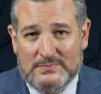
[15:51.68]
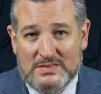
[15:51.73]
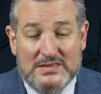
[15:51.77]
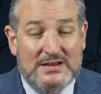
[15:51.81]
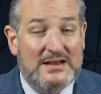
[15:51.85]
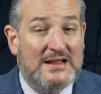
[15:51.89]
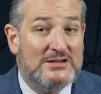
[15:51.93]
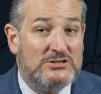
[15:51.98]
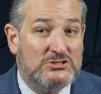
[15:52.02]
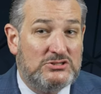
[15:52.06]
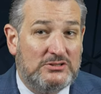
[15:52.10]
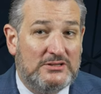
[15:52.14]
The
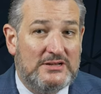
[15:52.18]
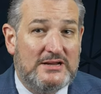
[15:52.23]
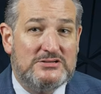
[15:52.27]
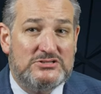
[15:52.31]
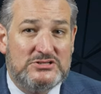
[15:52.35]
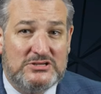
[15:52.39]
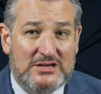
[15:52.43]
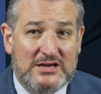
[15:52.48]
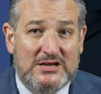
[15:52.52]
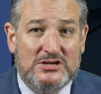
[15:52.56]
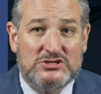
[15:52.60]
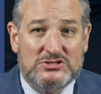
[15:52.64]
National
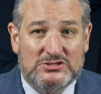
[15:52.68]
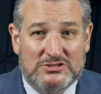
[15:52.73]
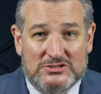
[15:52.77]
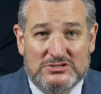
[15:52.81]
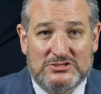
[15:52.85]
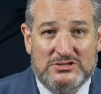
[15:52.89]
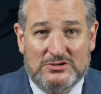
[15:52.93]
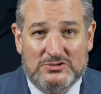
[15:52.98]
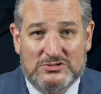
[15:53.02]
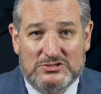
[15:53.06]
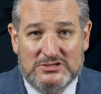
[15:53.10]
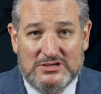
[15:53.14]
Education
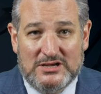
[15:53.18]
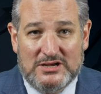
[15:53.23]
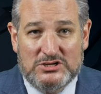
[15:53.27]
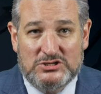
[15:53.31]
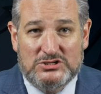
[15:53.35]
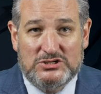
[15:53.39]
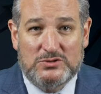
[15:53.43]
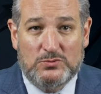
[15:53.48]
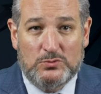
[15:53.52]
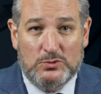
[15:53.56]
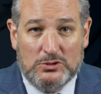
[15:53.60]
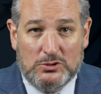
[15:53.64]

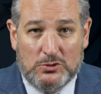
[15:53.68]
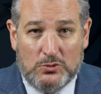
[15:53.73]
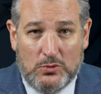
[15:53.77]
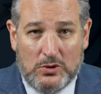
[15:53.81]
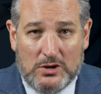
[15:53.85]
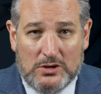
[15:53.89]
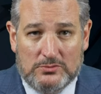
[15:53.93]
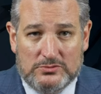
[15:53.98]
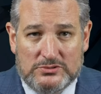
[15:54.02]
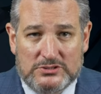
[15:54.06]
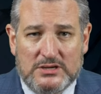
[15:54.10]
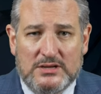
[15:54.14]
Association will,
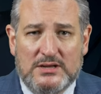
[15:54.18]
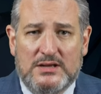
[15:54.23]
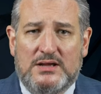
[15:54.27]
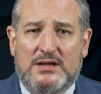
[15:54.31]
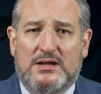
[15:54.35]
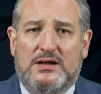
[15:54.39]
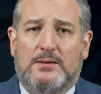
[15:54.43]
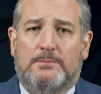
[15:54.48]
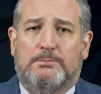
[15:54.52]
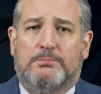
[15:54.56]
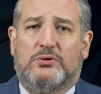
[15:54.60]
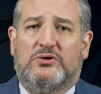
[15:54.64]
quote,
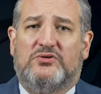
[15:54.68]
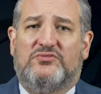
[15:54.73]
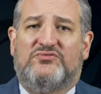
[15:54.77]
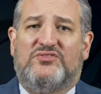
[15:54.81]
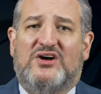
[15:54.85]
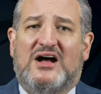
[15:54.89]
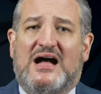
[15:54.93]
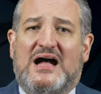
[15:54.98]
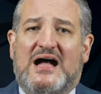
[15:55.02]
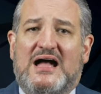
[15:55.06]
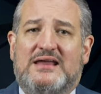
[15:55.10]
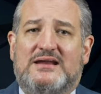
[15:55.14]

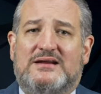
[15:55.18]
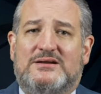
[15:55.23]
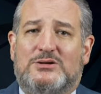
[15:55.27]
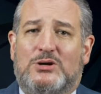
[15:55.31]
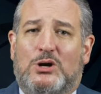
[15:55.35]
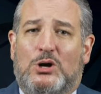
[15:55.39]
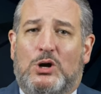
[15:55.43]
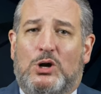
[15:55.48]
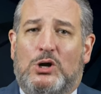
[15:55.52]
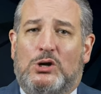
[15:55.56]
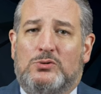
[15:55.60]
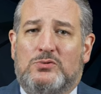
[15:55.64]
provide an
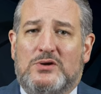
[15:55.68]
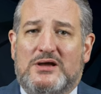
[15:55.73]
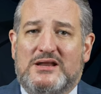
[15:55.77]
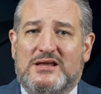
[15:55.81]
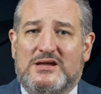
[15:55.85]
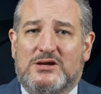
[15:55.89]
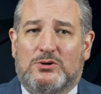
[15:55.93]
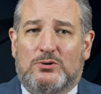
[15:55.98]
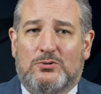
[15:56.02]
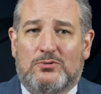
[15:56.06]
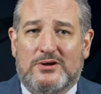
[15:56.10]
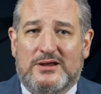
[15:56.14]
already
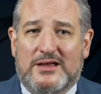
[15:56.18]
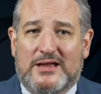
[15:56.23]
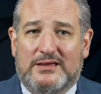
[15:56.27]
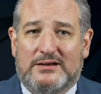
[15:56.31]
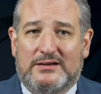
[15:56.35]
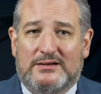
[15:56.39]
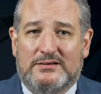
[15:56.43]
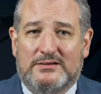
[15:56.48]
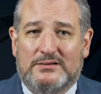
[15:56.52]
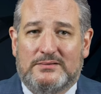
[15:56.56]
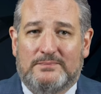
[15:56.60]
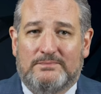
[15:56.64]

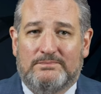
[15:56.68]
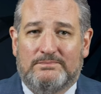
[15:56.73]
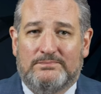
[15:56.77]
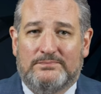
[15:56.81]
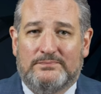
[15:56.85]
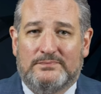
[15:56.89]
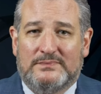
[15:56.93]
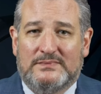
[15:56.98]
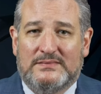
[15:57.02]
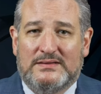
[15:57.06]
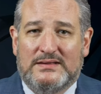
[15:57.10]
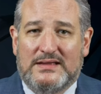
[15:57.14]
created
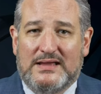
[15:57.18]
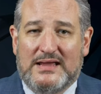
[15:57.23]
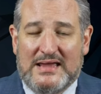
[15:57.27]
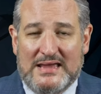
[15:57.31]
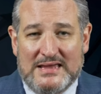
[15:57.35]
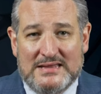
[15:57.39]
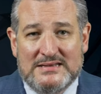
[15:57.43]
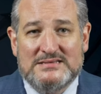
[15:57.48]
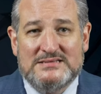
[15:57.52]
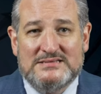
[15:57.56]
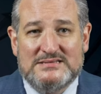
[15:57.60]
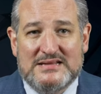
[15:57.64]

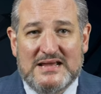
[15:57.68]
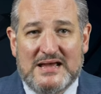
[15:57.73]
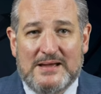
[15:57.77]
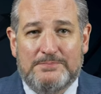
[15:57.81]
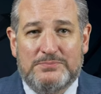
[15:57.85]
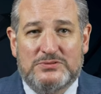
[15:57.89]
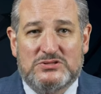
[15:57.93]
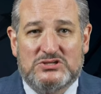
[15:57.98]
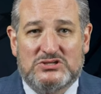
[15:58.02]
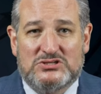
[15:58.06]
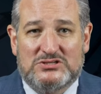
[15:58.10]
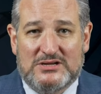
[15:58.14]

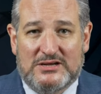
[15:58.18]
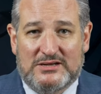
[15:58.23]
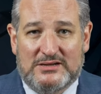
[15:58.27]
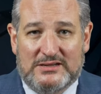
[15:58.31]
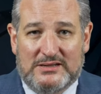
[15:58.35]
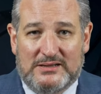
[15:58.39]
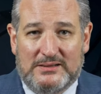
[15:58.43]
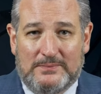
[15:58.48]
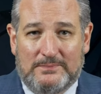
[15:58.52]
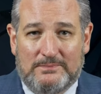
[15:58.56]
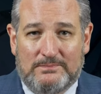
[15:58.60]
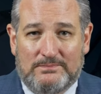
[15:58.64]
in-depth
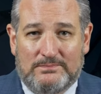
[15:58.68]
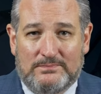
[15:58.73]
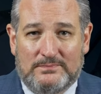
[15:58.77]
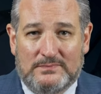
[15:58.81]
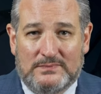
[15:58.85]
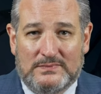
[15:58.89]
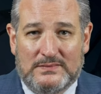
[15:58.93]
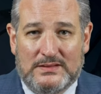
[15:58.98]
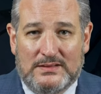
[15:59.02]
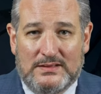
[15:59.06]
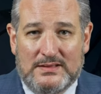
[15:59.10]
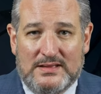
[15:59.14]
study
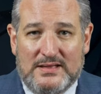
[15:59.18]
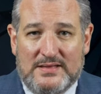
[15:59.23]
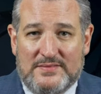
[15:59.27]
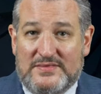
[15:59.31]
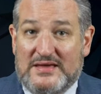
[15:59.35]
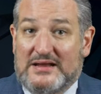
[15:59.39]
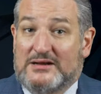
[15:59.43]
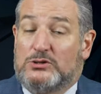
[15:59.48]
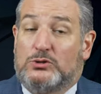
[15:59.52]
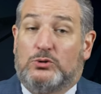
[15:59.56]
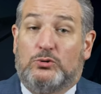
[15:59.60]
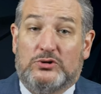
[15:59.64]

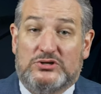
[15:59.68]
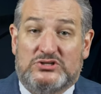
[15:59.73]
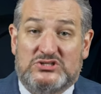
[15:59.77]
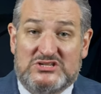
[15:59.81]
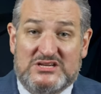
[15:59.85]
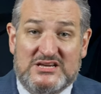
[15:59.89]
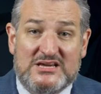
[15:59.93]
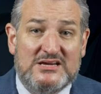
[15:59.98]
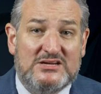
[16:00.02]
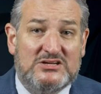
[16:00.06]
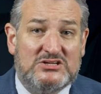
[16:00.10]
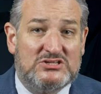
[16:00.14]
that
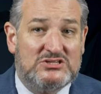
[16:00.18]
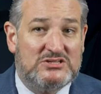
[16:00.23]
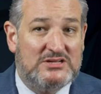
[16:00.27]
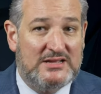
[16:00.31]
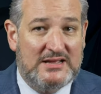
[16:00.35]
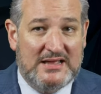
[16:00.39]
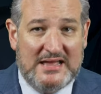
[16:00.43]
critiques